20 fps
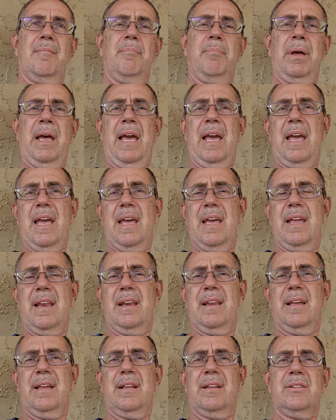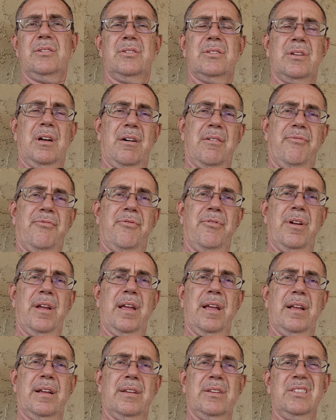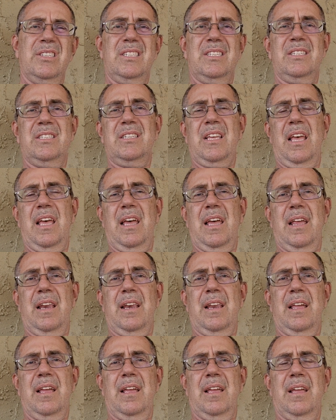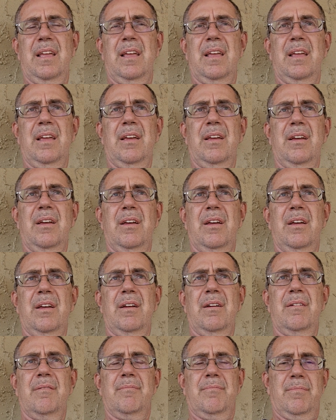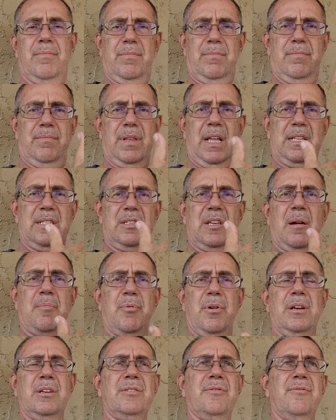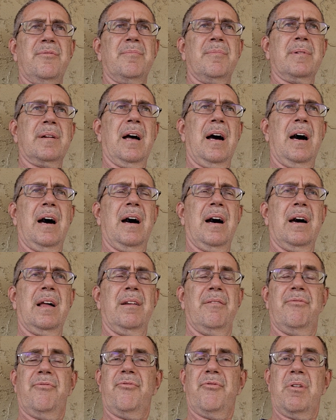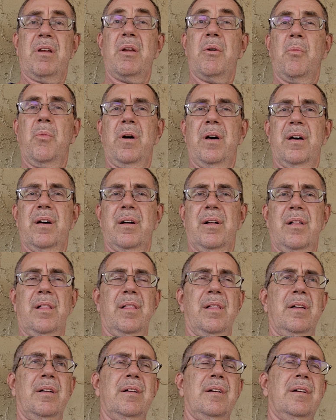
pain, suffering, sin, that separation from God, free will,